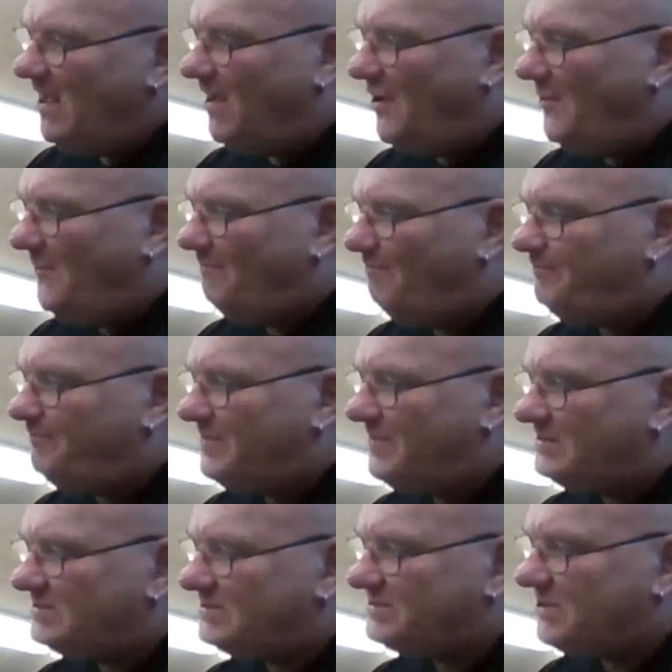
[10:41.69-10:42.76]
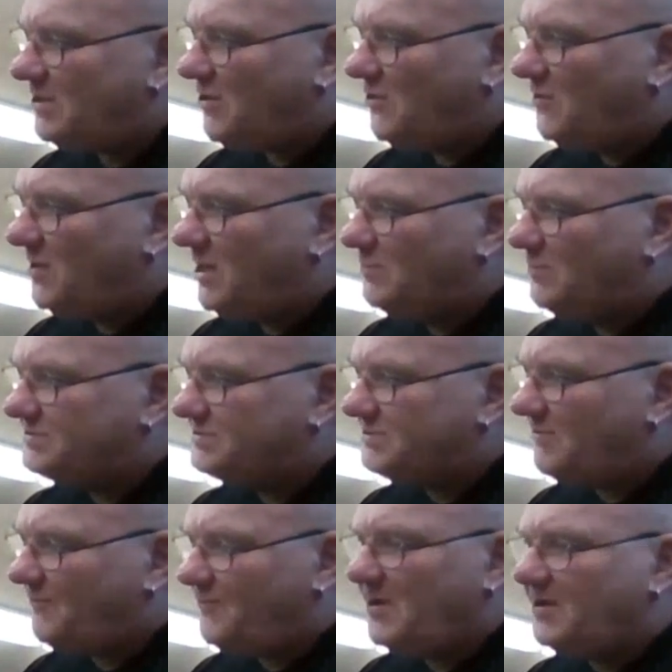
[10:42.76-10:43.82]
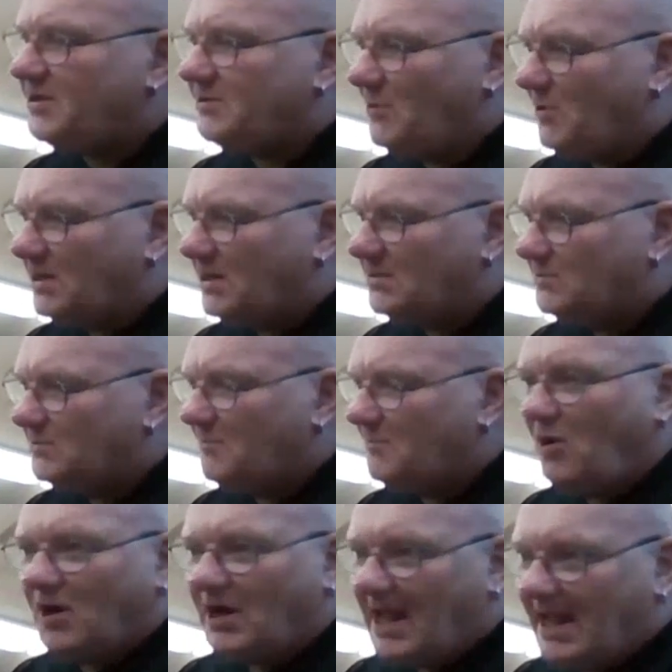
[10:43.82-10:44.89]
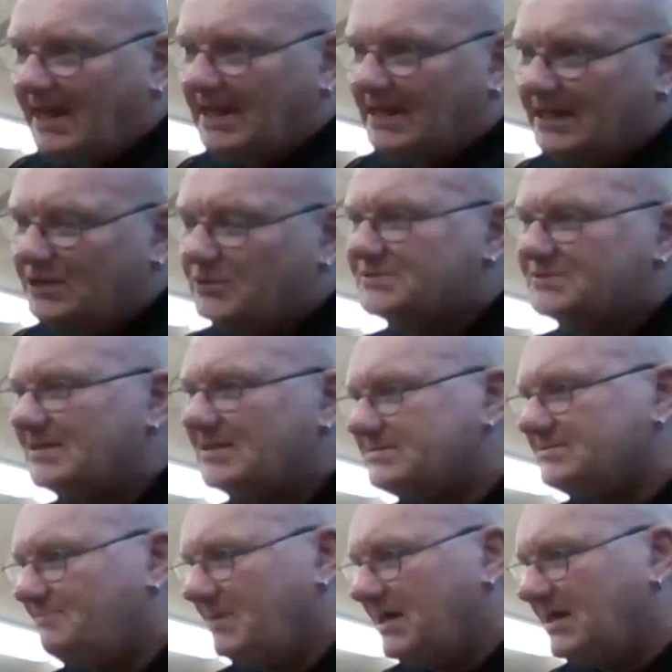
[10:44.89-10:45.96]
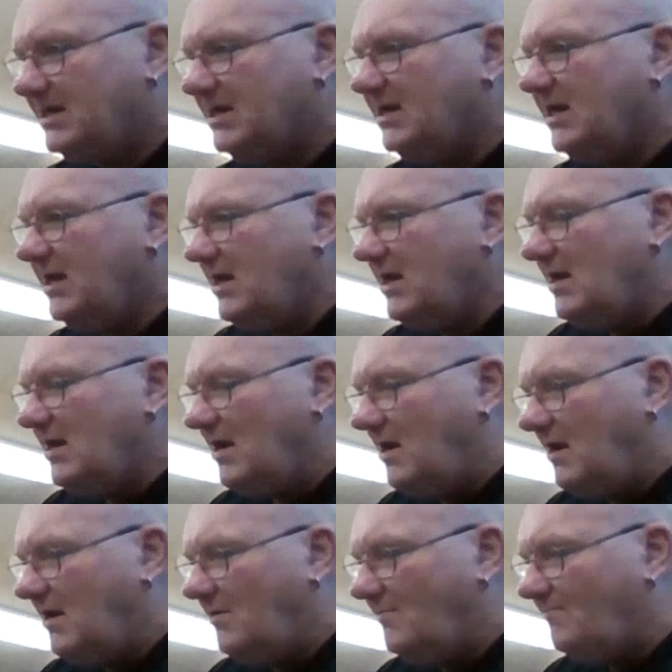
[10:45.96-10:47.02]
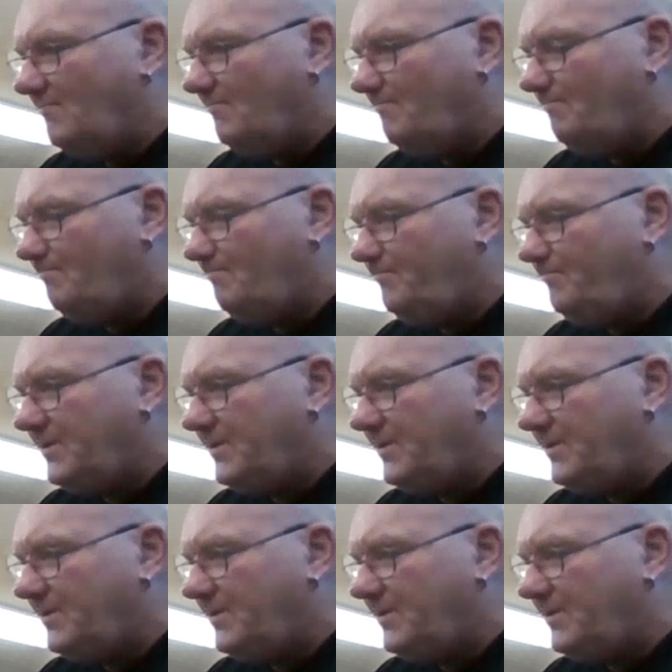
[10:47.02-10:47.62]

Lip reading: So it was a friend of mine called Mark Haley who said to me, did